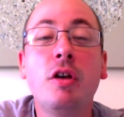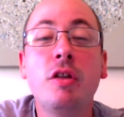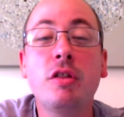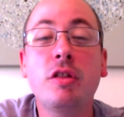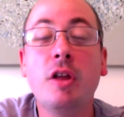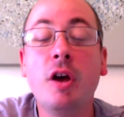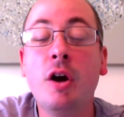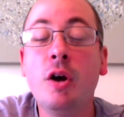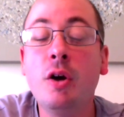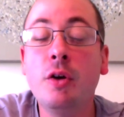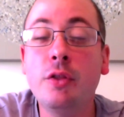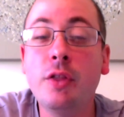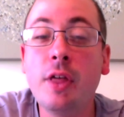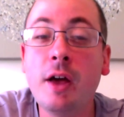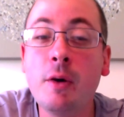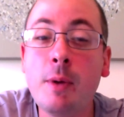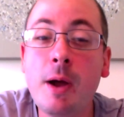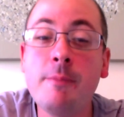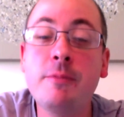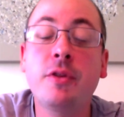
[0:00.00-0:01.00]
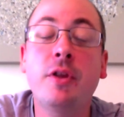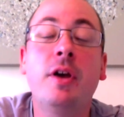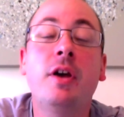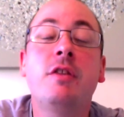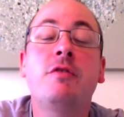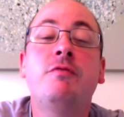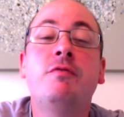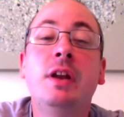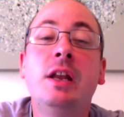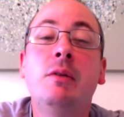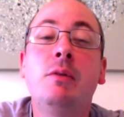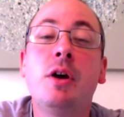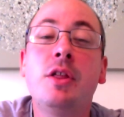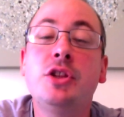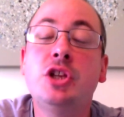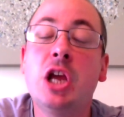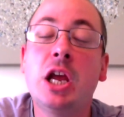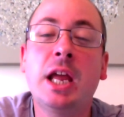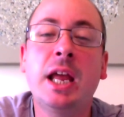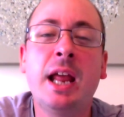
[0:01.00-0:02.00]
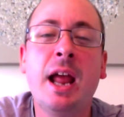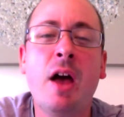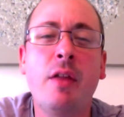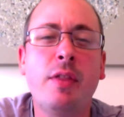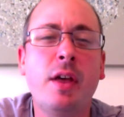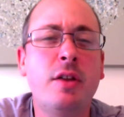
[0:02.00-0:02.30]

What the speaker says: So their website is really worth checking out.